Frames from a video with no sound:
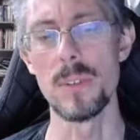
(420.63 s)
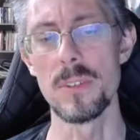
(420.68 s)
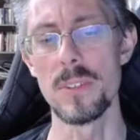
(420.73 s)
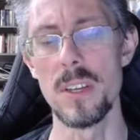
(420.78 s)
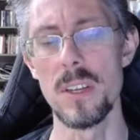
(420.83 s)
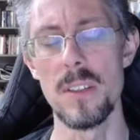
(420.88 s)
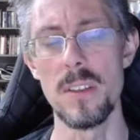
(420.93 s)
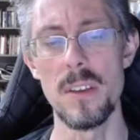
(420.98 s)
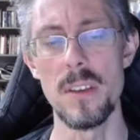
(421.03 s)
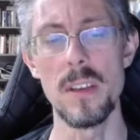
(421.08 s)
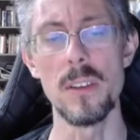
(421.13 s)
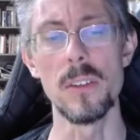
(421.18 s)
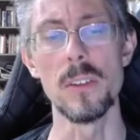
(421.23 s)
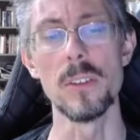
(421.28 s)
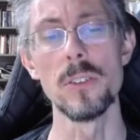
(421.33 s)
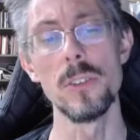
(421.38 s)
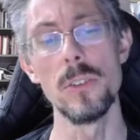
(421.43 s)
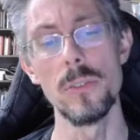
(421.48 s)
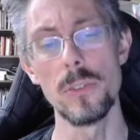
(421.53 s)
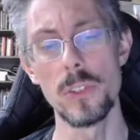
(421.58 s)
in the
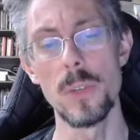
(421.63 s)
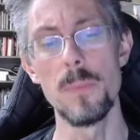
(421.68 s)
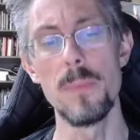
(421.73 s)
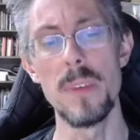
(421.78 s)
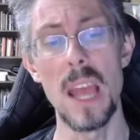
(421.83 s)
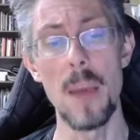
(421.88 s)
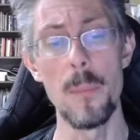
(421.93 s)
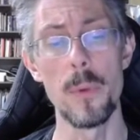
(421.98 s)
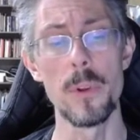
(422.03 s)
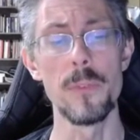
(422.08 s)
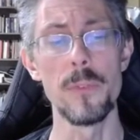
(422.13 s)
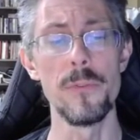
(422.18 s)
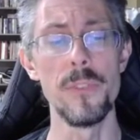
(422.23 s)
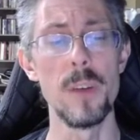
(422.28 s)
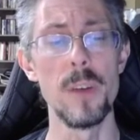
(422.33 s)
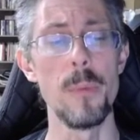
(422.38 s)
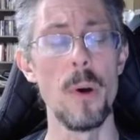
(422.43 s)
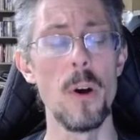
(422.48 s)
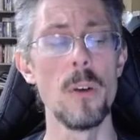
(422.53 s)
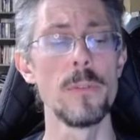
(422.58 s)
English, you should be able to
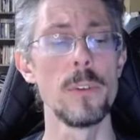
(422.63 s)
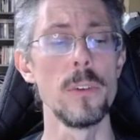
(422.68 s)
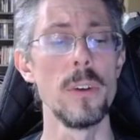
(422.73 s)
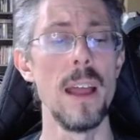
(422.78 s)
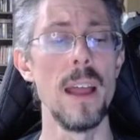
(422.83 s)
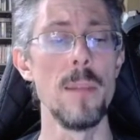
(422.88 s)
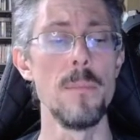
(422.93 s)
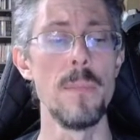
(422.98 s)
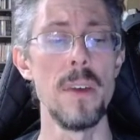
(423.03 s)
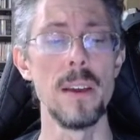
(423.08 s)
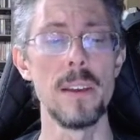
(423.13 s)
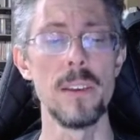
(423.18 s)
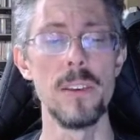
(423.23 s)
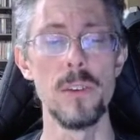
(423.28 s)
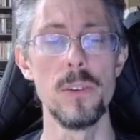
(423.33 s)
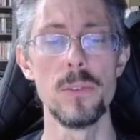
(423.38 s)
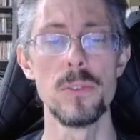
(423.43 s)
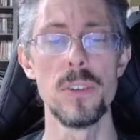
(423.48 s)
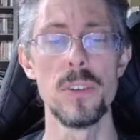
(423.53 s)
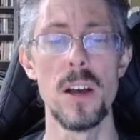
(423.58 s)
flip over and make use